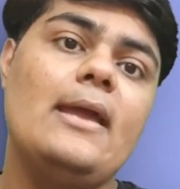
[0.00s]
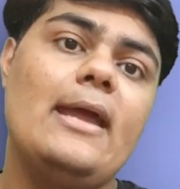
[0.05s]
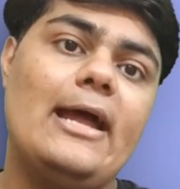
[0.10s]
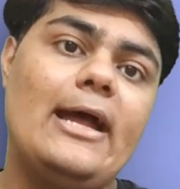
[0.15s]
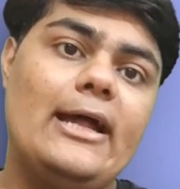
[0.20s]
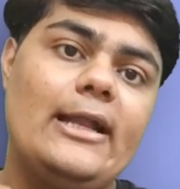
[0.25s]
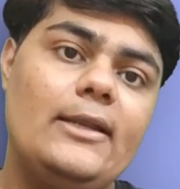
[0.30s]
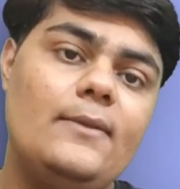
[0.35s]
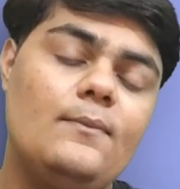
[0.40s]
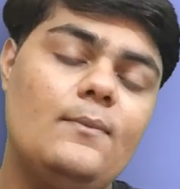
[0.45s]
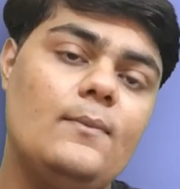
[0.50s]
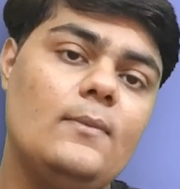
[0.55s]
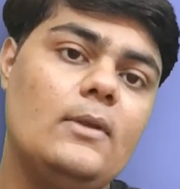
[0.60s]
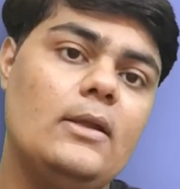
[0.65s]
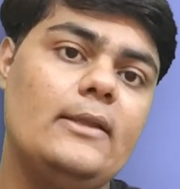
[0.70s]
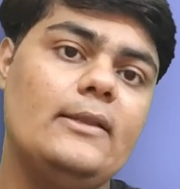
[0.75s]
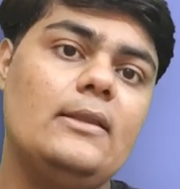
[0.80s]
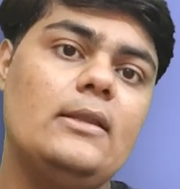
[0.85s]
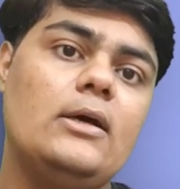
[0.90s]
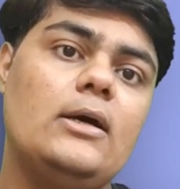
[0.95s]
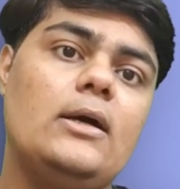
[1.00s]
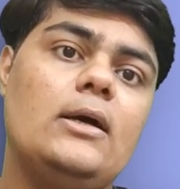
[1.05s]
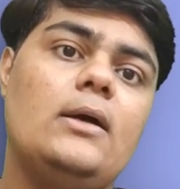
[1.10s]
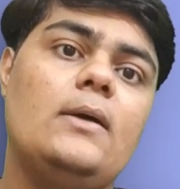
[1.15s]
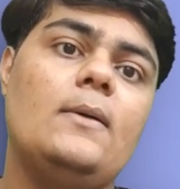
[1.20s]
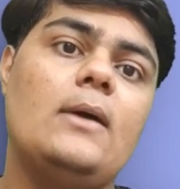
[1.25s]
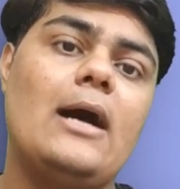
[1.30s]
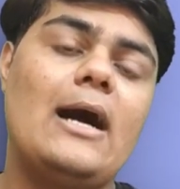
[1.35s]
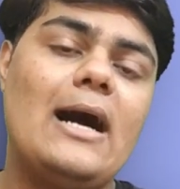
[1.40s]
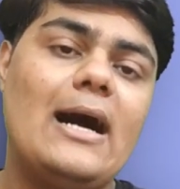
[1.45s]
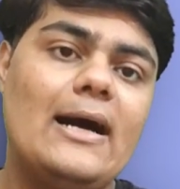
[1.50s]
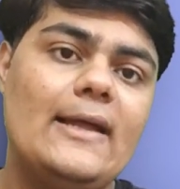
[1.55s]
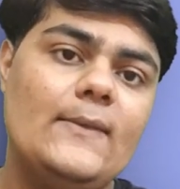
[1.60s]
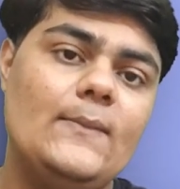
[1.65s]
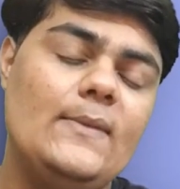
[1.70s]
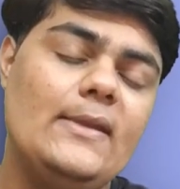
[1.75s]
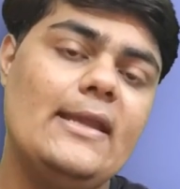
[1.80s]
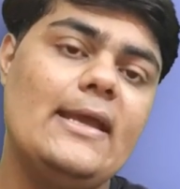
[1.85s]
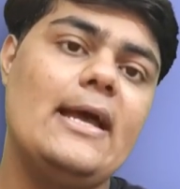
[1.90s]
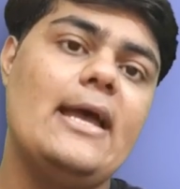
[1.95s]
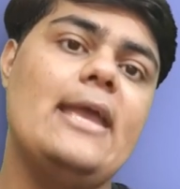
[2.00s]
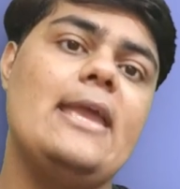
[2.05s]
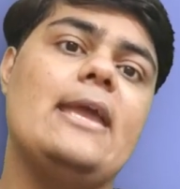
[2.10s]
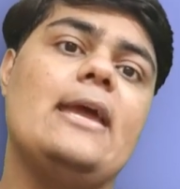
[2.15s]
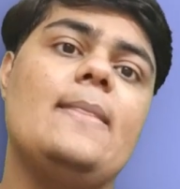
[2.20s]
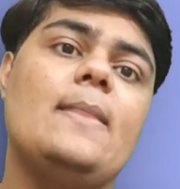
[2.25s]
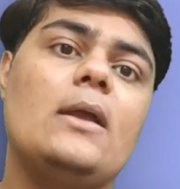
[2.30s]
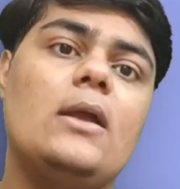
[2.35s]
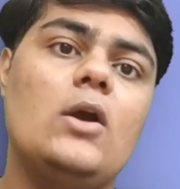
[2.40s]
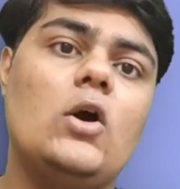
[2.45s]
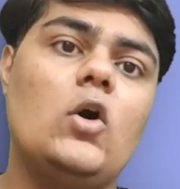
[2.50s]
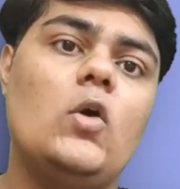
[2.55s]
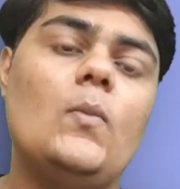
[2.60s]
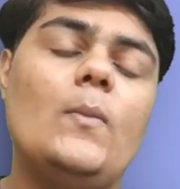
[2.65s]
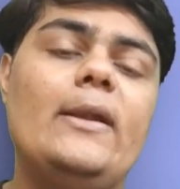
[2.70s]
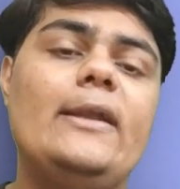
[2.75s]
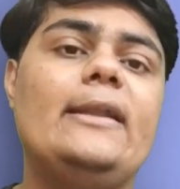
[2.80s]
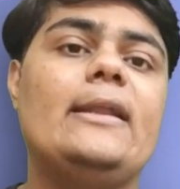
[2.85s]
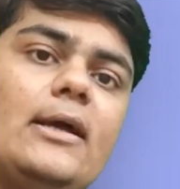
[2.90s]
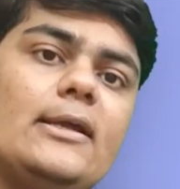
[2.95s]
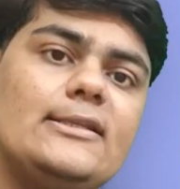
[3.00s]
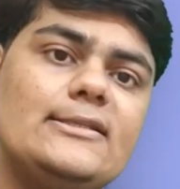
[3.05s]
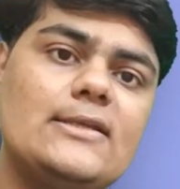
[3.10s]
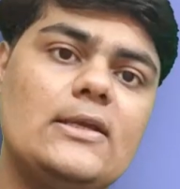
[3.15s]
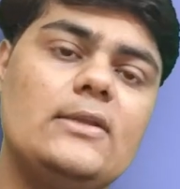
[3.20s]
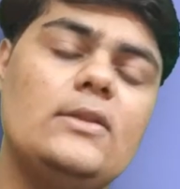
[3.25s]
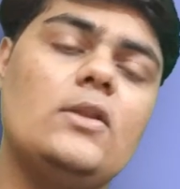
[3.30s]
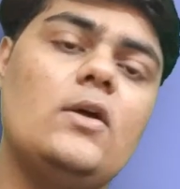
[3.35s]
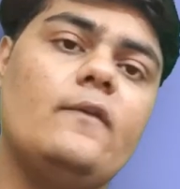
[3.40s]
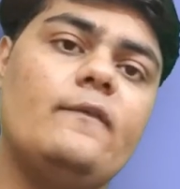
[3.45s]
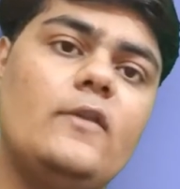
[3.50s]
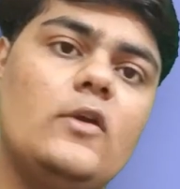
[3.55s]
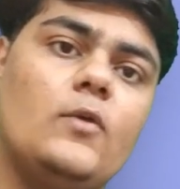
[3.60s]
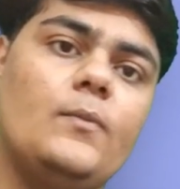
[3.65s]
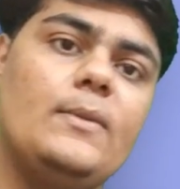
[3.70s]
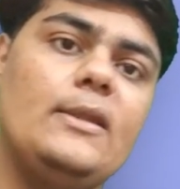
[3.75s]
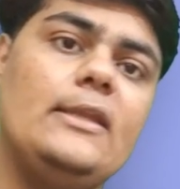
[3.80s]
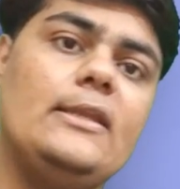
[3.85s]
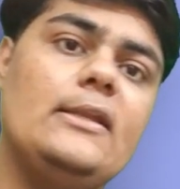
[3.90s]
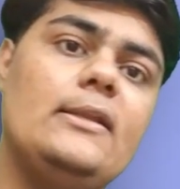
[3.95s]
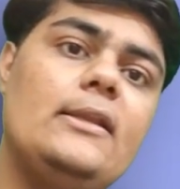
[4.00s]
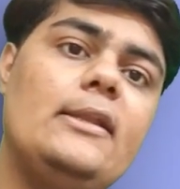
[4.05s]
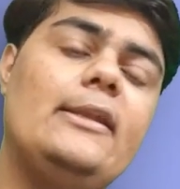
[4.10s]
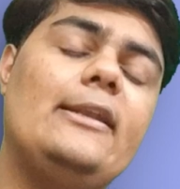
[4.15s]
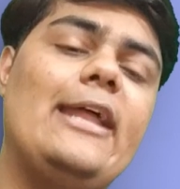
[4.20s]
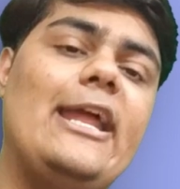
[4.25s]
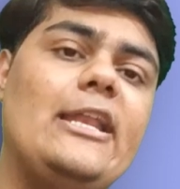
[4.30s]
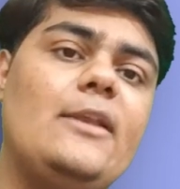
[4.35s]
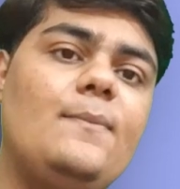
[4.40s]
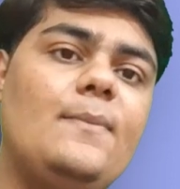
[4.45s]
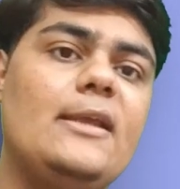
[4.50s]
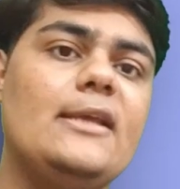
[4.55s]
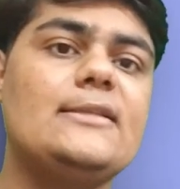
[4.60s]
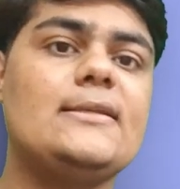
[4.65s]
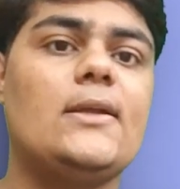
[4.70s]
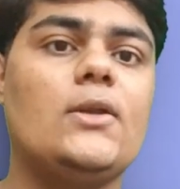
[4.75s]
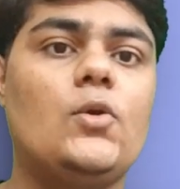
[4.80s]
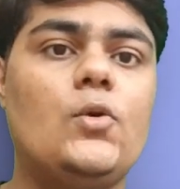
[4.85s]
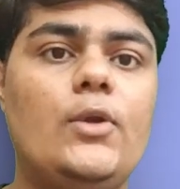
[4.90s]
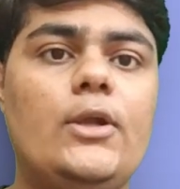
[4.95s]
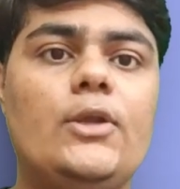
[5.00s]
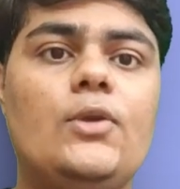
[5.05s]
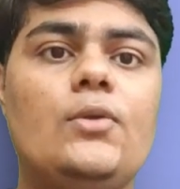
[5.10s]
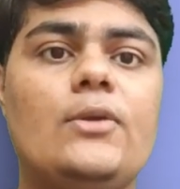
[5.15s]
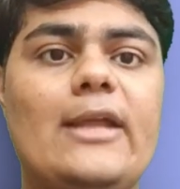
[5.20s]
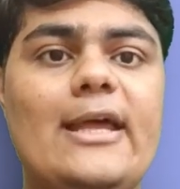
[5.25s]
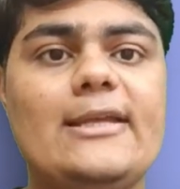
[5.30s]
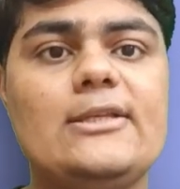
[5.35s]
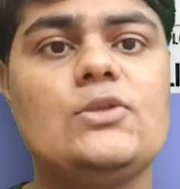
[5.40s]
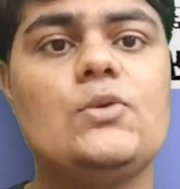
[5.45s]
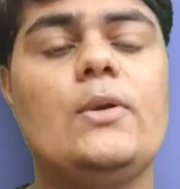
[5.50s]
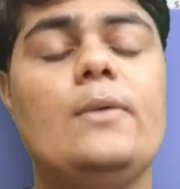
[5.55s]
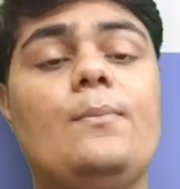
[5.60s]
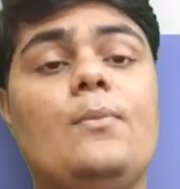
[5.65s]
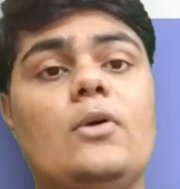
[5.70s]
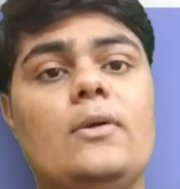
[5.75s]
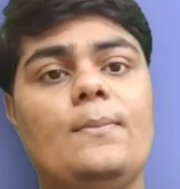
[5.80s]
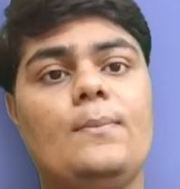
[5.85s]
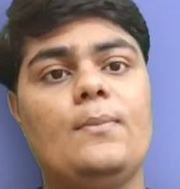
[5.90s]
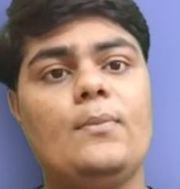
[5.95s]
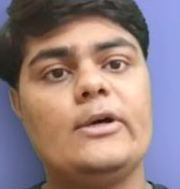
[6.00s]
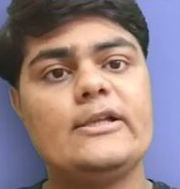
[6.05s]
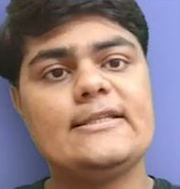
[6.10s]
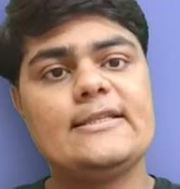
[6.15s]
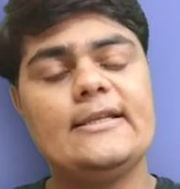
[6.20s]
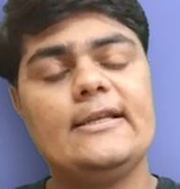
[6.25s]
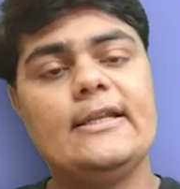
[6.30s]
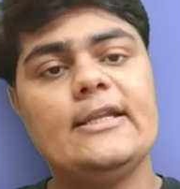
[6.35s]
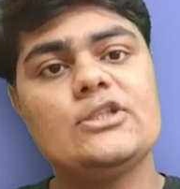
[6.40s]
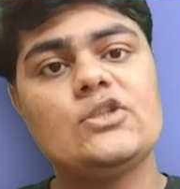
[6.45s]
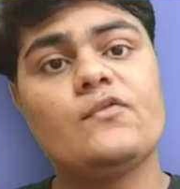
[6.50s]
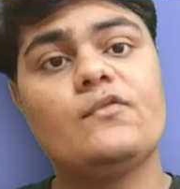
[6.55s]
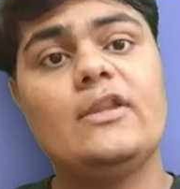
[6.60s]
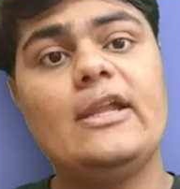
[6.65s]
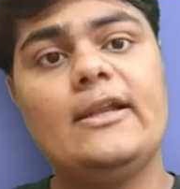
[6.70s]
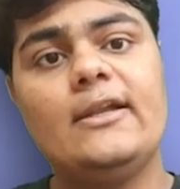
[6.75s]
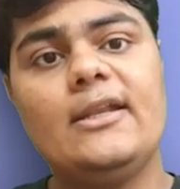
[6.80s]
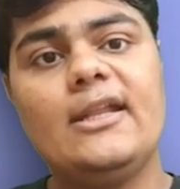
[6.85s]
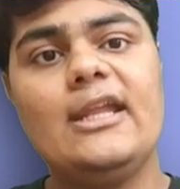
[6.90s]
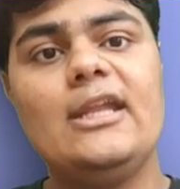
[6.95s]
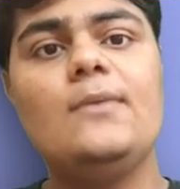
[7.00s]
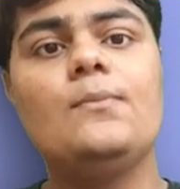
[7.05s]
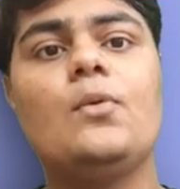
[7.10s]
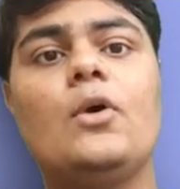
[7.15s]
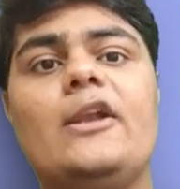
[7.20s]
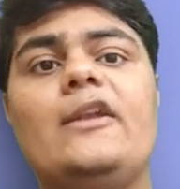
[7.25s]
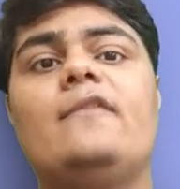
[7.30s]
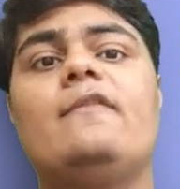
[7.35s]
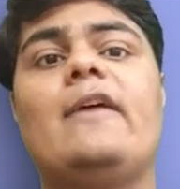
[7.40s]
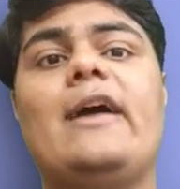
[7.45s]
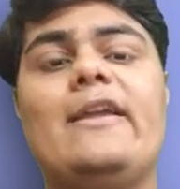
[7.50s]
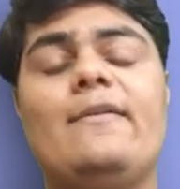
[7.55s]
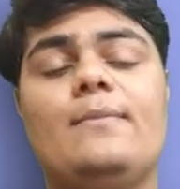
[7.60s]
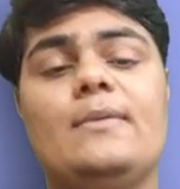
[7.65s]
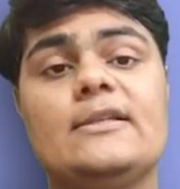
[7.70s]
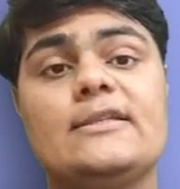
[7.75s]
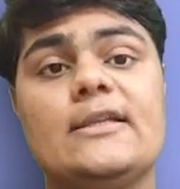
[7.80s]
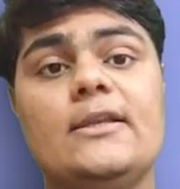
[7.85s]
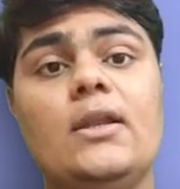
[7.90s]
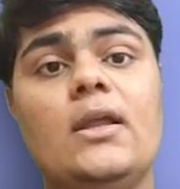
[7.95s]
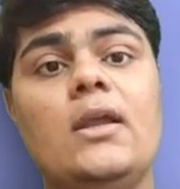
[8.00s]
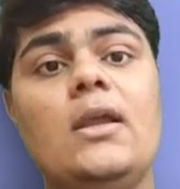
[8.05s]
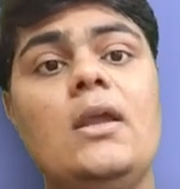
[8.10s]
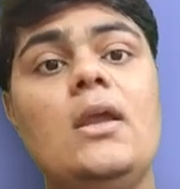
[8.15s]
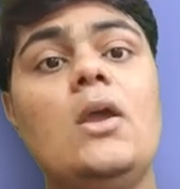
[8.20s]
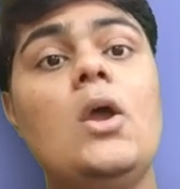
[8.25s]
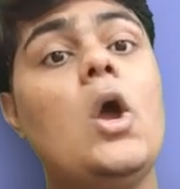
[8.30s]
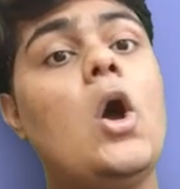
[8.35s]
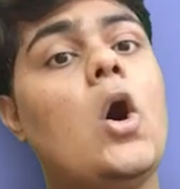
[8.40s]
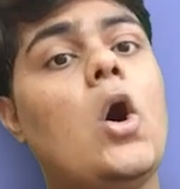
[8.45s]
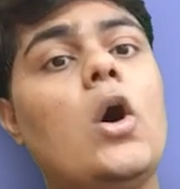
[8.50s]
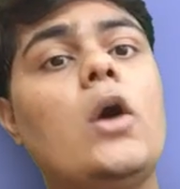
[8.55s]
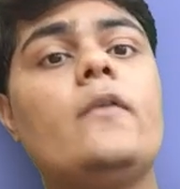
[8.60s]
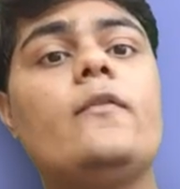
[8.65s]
and the RBI and the government is of the opinion that NPAs are going to rise to a percentage of 13.5% or